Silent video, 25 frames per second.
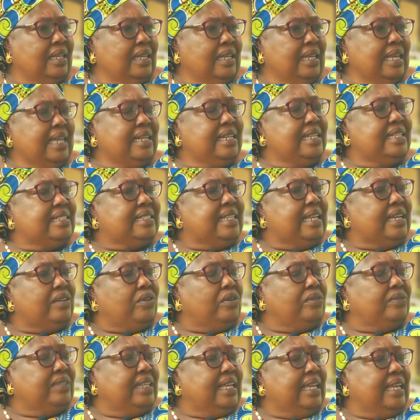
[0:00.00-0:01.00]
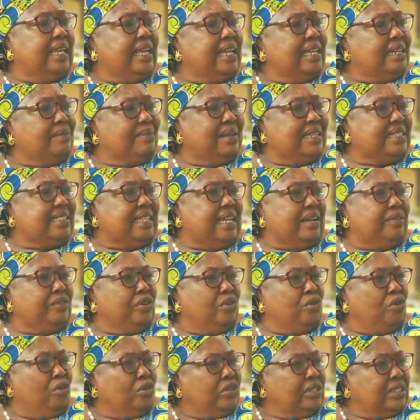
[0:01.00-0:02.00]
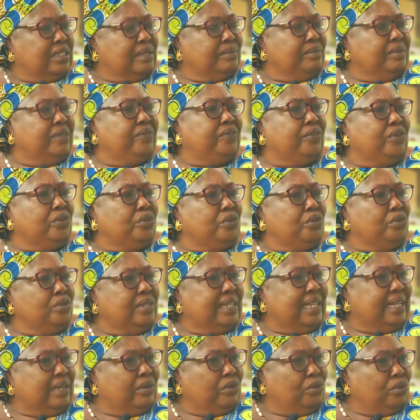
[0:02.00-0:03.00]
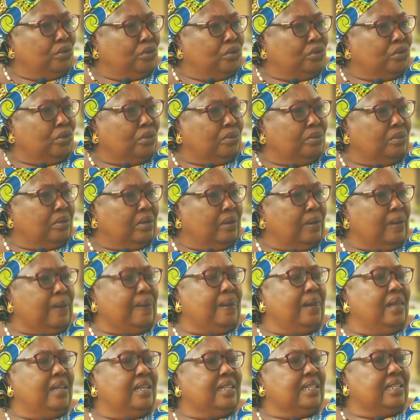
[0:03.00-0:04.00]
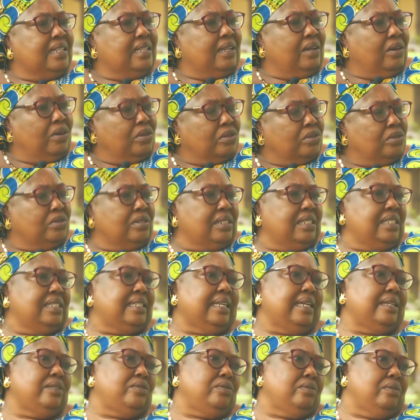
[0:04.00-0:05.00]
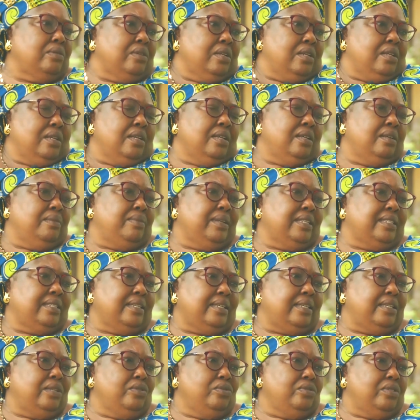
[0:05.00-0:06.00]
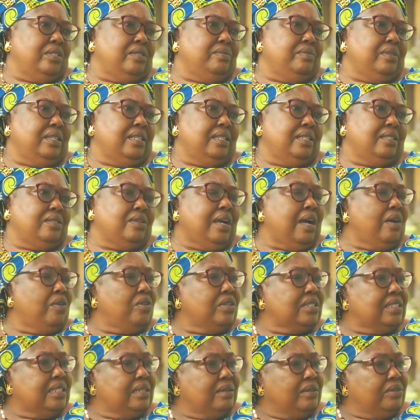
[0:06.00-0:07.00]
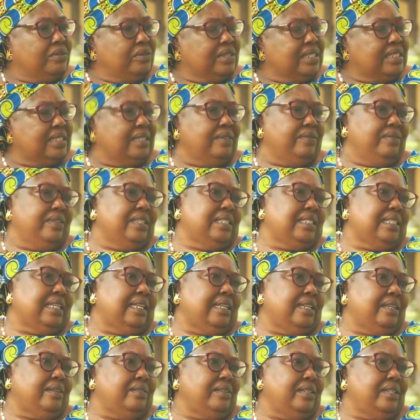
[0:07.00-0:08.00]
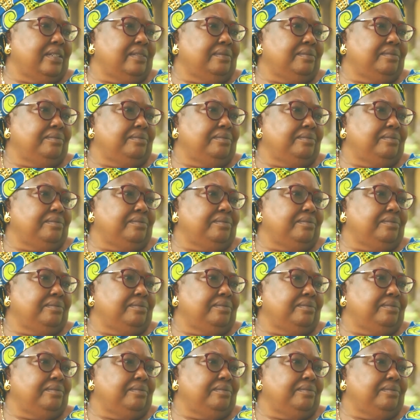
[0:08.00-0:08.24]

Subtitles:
And instead of the headmaster rewarding me for doing a good job, also decided to persecute me. So I wasn't receiving salary.